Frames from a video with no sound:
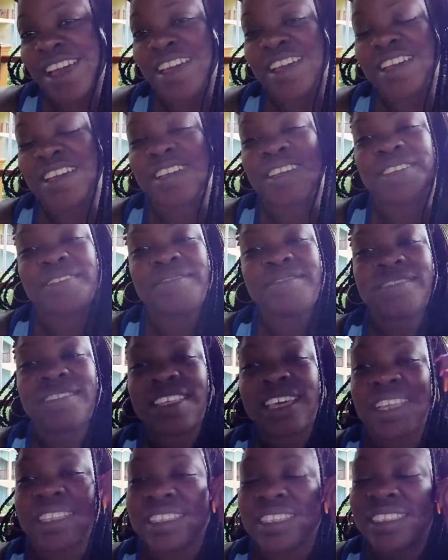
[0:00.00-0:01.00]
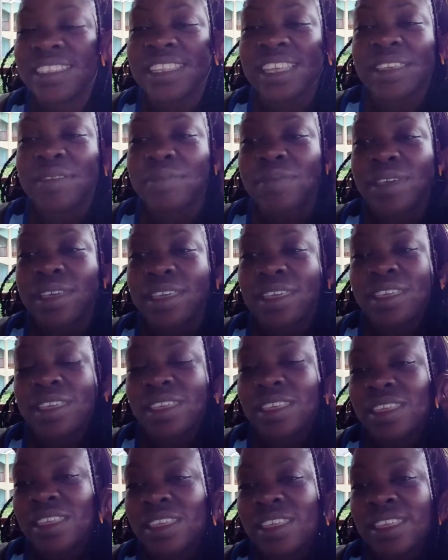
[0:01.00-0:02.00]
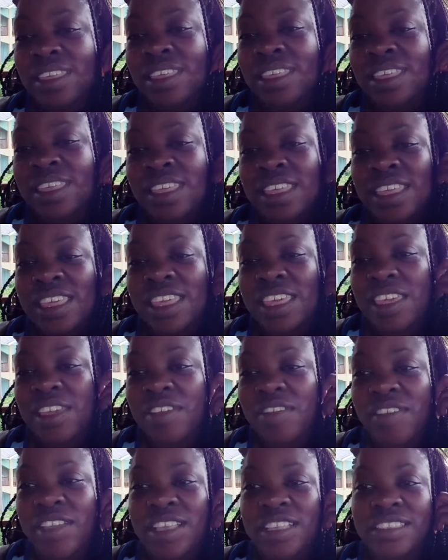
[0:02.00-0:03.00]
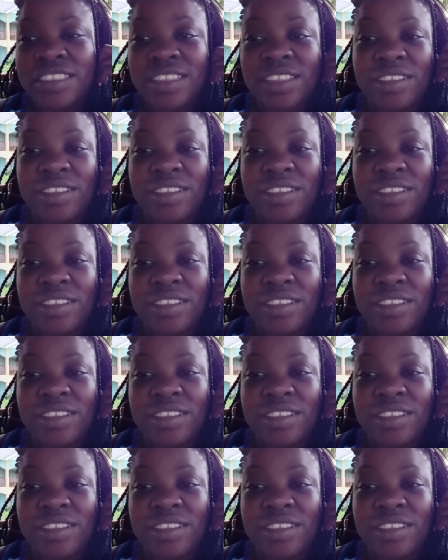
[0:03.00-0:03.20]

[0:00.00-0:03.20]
Um, I did pick my earrings